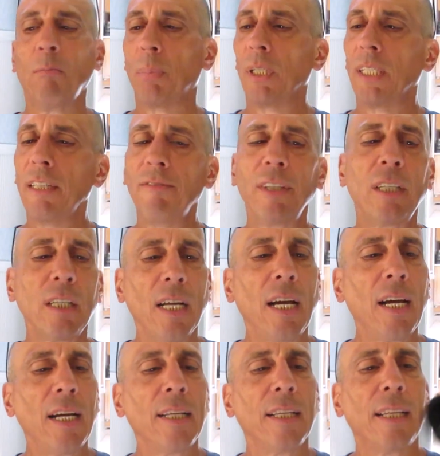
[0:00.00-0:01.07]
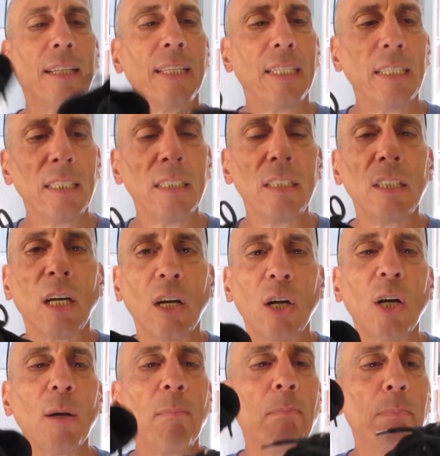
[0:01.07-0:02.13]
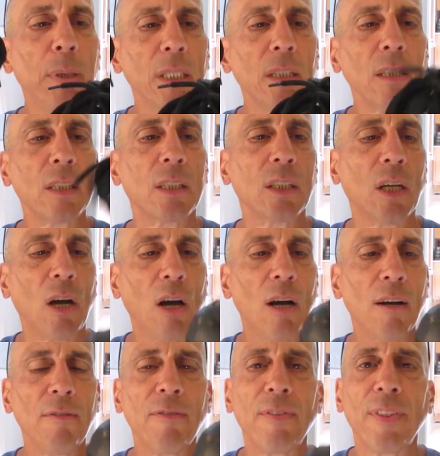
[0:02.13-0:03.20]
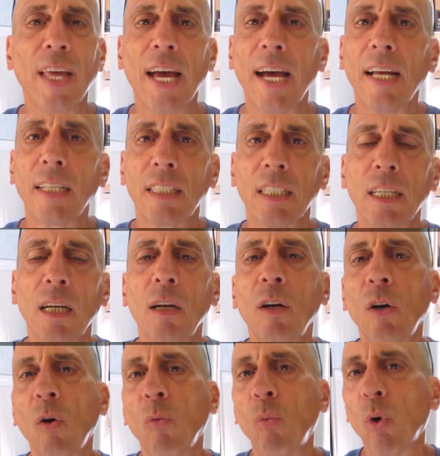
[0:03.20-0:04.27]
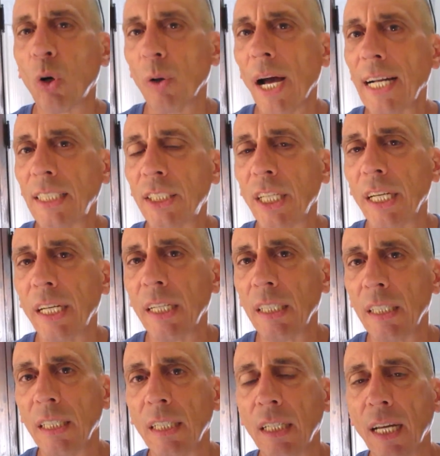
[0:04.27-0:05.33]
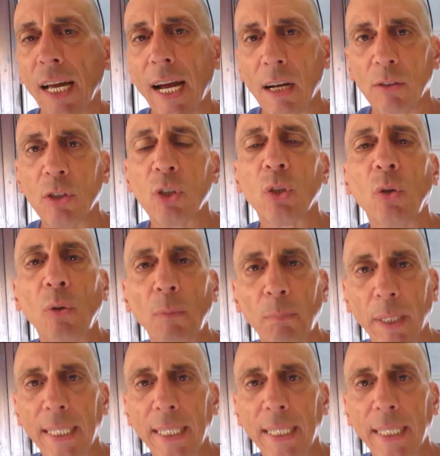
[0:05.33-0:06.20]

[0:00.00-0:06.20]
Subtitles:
Believe it or not, these are built off that Huarache outsole